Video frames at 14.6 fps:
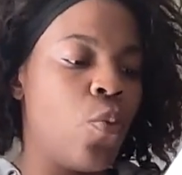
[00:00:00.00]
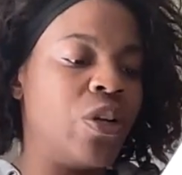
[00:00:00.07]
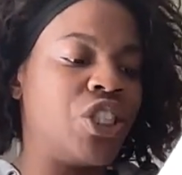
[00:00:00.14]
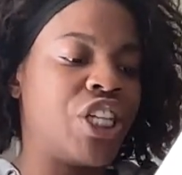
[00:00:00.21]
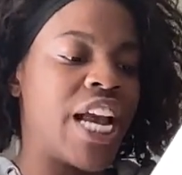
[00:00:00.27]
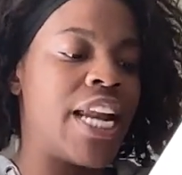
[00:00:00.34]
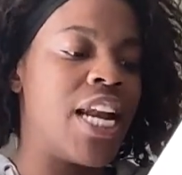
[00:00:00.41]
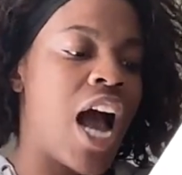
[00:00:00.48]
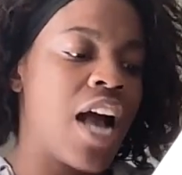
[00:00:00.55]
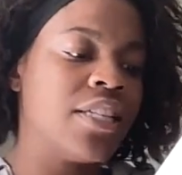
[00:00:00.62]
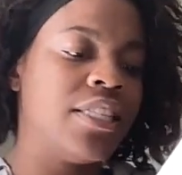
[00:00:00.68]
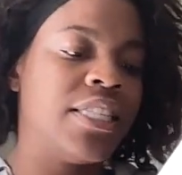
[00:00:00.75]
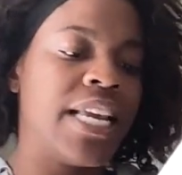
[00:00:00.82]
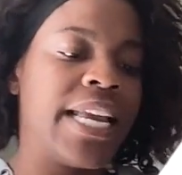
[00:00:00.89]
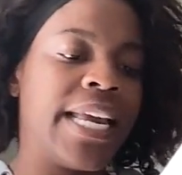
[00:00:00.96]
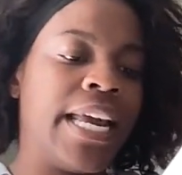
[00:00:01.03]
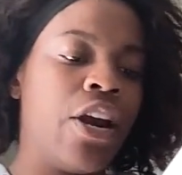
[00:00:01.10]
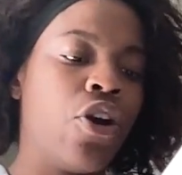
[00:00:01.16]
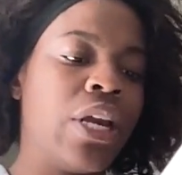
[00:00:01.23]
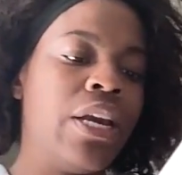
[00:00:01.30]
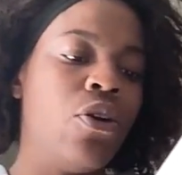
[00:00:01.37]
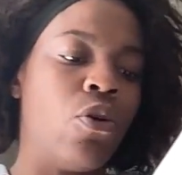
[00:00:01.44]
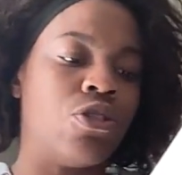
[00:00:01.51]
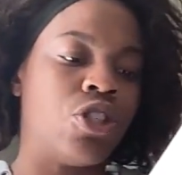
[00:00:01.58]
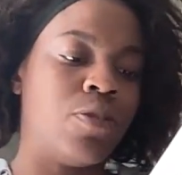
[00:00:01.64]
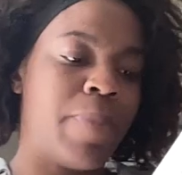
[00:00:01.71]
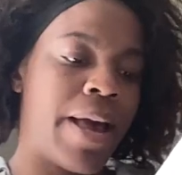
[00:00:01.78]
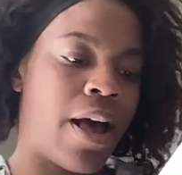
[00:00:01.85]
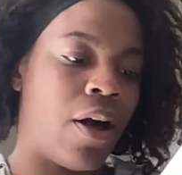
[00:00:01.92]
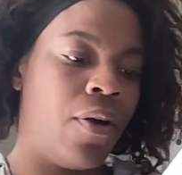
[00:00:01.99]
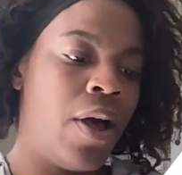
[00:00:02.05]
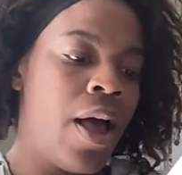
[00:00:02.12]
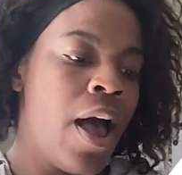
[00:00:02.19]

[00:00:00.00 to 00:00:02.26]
which cannot see, hear, eat, or smell.